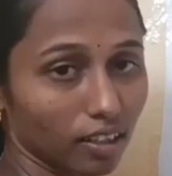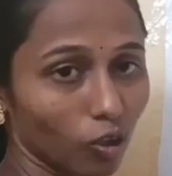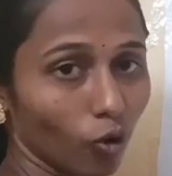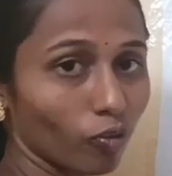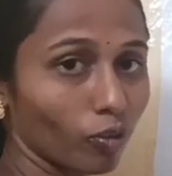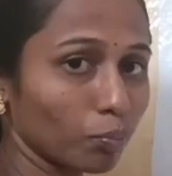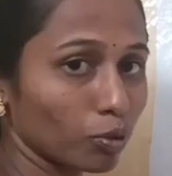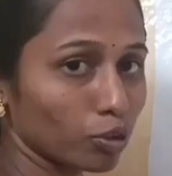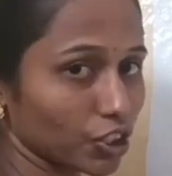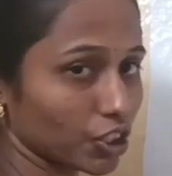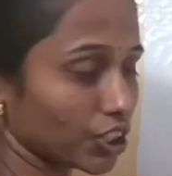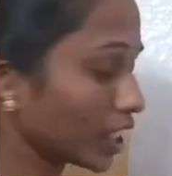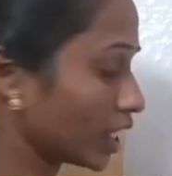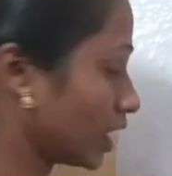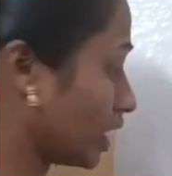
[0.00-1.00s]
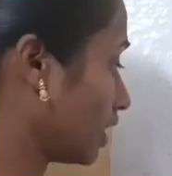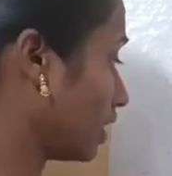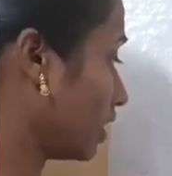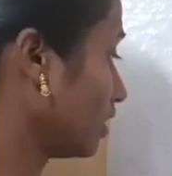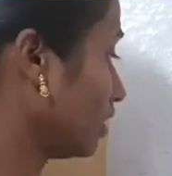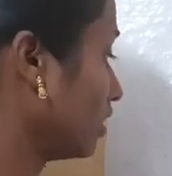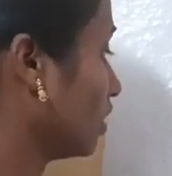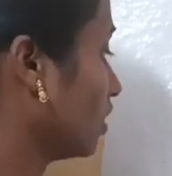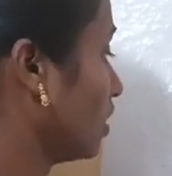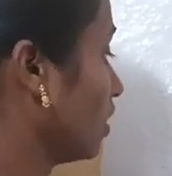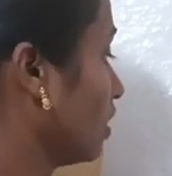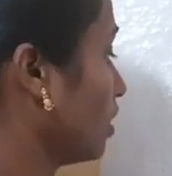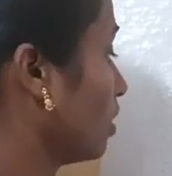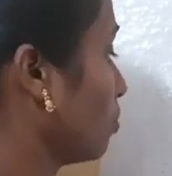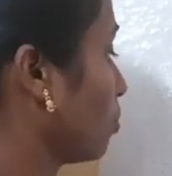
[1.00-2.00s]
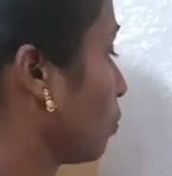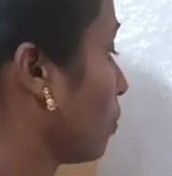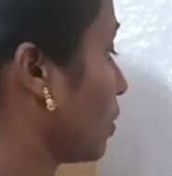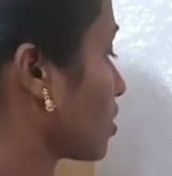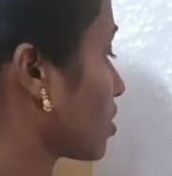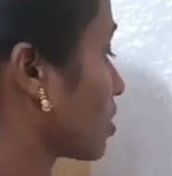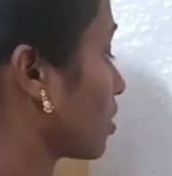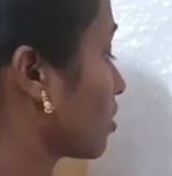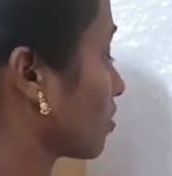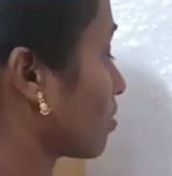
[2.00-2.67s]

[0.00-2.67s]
oviposition and pupation.